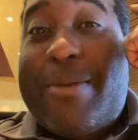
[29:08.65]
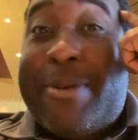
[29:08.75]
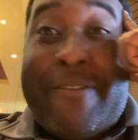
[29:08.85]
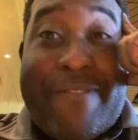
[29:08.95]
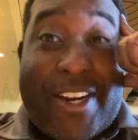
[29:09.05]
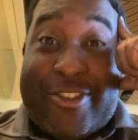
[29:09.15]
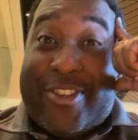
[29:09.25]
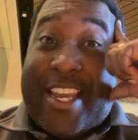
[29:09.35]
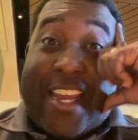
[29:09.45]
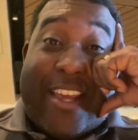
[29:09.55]
But them vendors are
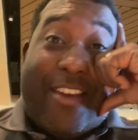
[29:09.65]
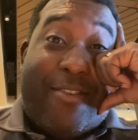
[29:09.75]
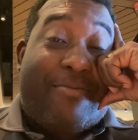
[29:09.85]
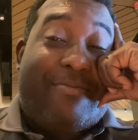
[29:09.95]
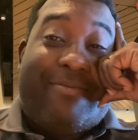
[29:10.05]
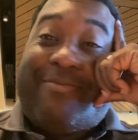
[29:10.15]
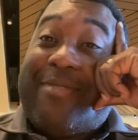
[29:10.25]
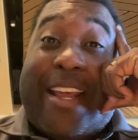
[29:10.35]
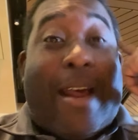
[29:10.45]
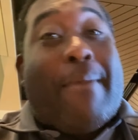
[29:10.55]
getting him.
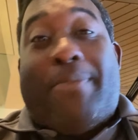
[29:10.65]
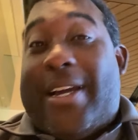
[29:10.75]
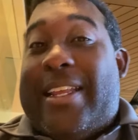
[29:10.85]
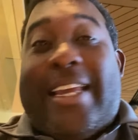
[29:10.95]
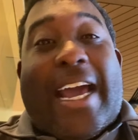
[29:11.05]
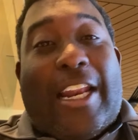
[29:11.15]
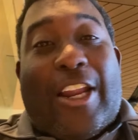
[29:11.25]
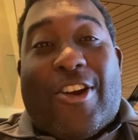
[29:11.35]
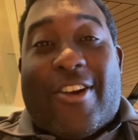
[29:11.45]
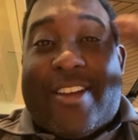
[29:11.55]
I, but he gotta
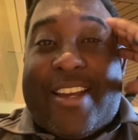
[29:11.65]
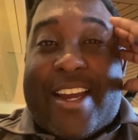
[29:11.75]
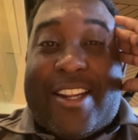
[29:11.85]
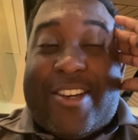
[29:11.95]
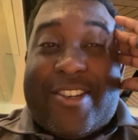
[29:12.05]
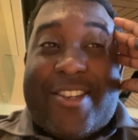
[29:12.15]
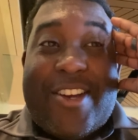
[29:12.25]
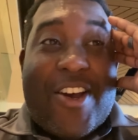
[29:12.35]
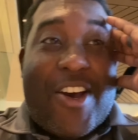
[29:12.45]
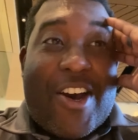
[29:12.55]
learn. He gotta learn.
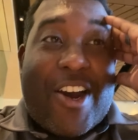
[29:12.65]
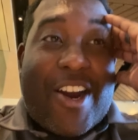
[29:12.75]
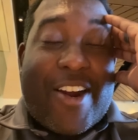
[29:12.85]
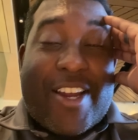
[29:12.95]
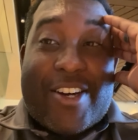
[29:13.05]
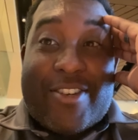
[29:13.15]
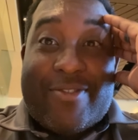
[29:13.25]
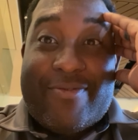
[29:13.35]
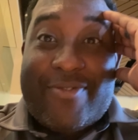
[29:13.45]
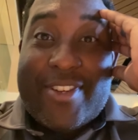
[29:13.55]
All right, y'all.
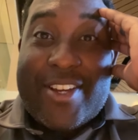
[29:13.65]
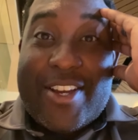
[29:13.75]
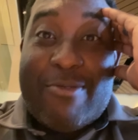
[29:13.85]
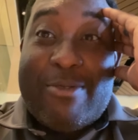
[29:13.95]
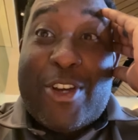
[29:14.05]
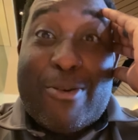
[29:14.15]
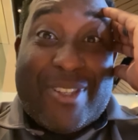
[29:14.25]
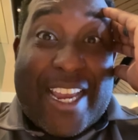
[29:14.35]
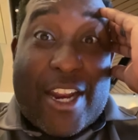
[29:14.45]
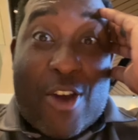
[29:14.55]
We told him to
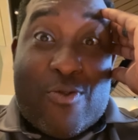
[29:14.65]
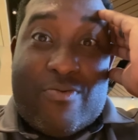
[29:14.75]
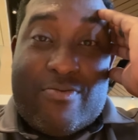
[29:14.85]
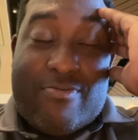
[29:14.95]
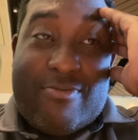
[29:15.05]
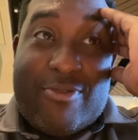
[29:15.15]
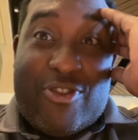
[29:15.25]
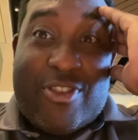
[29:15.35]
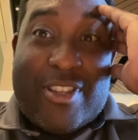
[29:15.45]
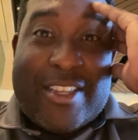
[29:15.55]
say no.
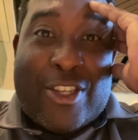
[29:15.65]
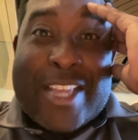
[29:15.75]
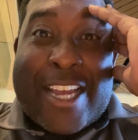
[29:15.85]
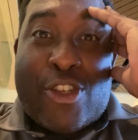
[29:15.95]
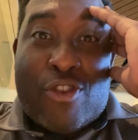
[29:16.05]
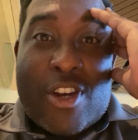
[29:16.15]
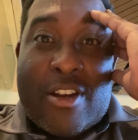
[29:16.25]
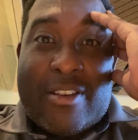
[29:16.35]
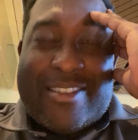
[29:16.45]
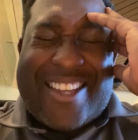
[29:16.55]
Just like
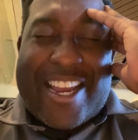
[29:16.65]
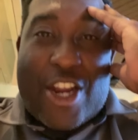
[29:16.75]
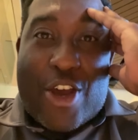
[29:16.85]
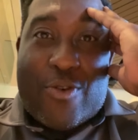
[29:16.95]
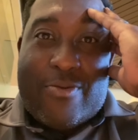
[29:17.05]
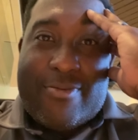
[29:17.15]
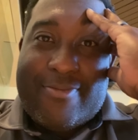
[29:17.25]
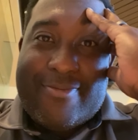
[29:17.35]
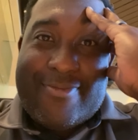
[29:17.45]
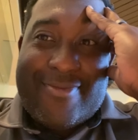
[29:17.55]
drugs, say no.
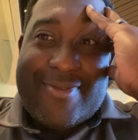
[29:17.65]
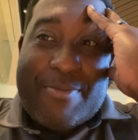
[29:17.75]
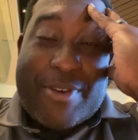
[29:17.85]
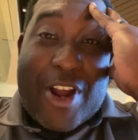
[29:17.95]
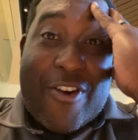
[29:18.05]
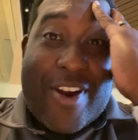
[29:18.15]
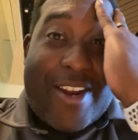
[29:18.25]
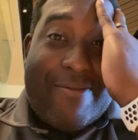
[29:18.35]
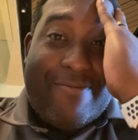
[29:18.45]
But all right.